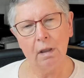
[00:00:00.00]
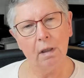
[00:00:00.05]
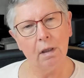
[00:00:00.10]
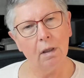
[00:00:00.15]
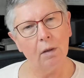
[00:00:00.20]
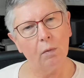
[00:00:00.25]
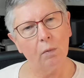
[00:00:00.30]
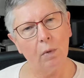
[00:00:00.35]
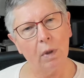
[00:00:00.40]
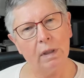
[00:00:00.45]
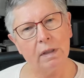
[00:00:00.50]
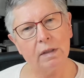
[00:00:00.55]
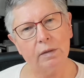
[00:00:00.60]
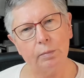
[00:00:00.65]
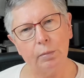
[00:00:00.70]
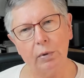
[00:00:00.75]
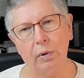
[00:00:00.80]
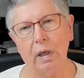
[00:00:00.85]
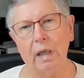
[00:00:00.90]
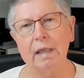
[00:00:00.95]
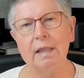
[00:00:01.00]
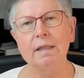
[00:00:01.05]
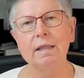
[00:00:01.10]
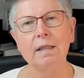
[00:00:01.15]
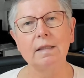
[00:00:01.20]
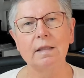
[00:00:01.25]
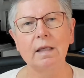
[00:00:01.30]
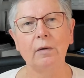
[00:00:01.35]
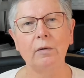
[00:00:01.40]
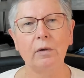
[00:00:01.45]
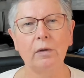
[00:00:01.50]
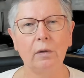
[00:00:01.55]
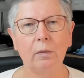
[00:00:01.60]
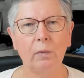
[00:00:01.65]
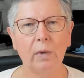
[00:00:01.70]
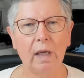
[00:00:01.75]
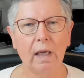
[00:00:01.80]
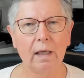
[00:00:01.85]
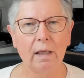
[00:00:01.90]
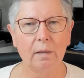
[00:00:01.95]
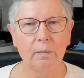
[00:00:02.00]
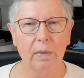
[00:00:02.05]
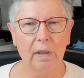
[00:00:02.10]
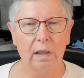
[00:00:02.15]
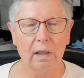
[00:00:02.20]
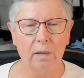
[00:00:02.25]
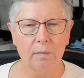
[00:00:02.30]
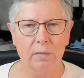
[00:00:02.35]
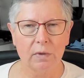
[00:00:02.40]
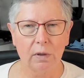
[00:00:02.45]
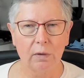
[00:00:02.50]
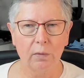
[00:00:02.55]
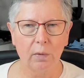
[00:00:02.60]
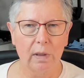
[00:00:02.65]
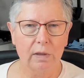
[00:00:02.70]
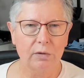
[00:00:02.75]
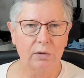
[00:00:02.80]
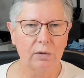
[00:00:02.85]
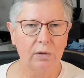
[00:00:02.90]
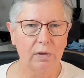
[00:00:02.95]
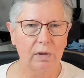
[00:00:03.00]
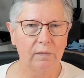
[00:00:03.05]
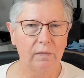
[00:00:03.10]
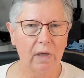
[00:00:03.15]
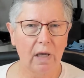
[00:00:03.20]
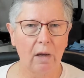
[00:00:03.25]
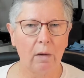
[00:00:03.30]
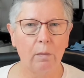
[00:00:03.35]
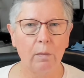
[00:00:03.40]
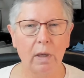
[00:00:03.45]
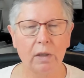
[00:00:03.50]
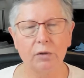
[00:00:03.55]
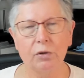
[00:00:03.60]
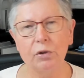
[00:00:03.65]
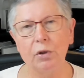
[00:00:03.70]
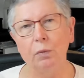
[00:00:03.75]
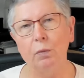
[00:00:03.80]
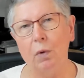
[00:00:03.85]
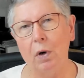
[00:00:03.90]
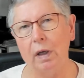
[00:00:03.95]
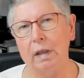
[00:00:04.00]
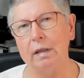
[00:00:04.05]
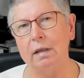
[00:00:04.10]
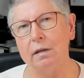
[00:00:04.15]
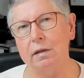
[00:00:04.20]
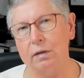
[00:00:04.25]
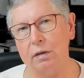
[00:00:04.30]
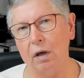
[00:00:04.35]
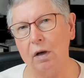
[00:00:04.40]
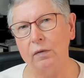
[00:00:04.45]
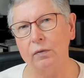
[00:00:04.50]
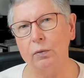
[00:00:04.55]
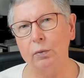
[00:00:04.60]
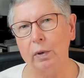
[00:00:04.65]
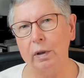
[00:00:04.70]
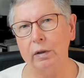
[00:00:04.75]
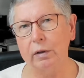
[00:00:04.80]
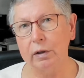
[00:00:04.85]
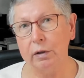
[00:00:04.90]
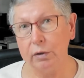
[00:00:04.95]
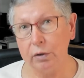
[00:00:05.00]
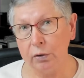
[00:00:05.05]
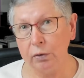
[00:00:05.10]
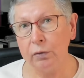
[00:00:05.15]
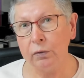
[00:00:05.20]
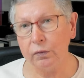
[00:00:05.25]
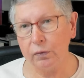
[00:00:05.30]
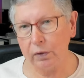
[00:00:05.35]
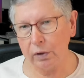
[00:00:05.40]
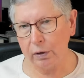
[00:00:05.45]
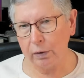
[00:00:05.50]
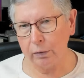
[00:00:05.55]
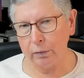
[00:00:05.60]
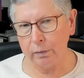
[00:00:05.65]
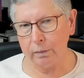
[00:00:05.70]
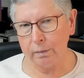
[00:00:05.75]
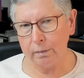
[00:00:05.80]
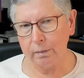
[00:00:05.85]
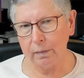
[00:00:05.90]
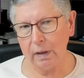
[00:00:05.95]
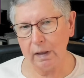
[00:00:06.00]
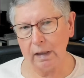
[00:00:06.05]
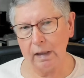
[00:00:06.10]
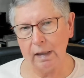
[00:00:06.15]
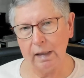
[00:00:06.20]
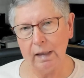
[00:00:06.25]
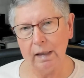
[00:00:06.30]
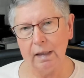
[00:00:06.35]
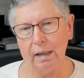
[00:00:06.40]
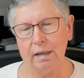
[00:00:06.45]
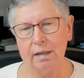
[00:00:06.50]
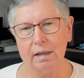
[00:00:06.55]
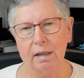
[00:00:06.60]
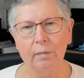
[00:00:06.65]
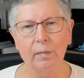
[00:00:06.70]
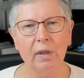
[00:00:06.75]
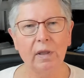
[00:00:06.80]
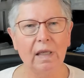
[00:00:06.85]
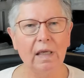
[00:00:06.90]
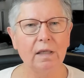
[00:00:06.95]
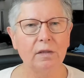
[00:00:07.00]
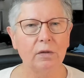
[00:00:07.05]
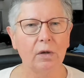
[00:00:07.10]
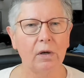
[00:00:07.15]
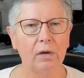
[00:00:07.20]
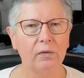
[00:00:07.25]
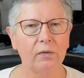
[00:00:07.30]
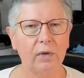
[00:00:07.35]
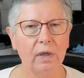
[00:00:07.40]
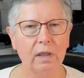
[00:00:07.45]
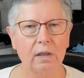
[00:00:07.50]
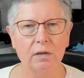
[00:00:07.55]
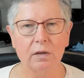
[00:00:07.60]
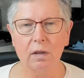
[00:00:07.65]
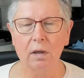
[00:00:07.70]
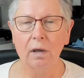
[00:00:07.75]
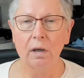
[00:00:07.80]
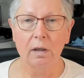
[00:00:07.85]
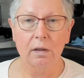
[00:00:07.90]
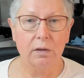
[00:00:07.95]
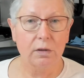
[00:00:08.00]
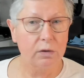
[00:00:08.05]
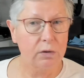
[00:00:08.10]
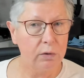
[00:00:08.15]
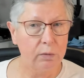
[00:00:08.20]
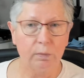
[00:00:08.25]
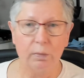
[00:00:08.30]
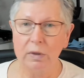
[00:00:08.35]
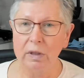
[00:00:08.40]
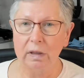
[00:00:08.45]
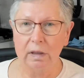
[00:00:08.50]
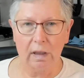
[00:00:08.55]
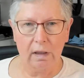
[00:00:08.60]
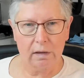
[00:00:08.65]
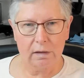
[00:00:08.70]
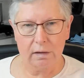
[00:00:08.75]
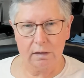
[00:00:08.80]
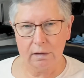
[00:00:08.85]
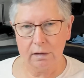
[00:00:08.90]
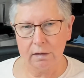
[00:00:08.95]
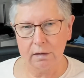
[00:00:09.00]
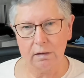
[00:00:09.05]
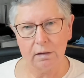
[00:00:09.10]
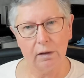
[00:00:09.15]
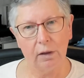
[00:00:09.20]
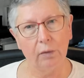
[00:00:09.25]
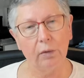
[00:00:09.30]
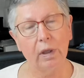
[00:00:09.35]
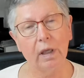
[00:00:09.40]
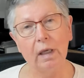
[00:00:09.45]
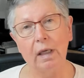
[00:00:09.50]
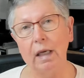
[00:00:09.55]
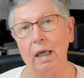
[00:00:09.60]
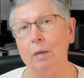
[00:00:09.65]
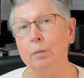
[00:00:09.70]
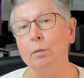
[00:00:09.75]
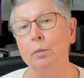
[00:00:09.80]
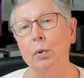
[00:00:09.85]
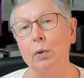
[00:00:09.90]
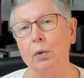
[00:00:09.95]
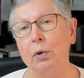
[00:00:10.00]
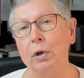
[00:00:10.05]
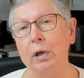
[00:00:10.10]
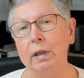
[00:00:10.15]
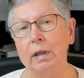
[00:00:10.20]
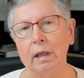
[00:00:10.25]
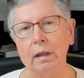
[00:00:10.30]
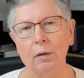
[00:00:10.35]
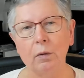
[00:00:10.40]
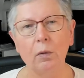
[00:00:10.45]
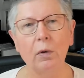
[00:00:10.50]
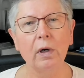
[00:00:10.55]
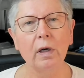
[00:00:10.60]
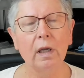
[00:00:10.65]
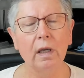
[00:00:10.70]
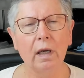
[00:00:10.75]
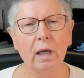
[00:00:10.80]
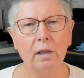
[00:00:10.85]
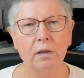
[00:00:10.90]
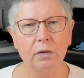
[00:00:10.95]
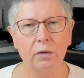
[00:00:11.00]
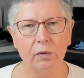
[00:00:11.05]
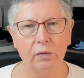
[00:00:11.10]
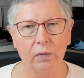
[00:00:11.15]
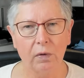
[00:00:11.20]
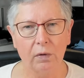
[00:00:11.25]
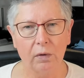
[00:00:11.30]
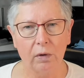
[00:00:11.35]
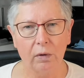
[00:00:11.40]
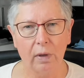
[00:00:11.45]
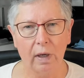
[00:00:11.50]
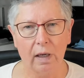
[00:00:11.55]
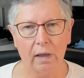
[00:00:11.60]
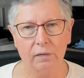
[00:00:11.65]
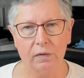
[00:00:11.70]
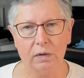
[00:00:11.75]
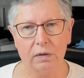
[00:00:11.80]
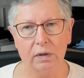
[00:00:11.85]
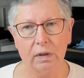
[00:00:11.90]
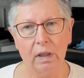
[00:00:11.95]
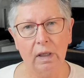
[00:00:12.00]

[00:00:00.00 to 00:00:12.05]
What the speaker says: Once price is out of the way, it becomes a question of how much you want the software to do for you. Some of these offerings are soup to nuts. You can import and organize your photographs.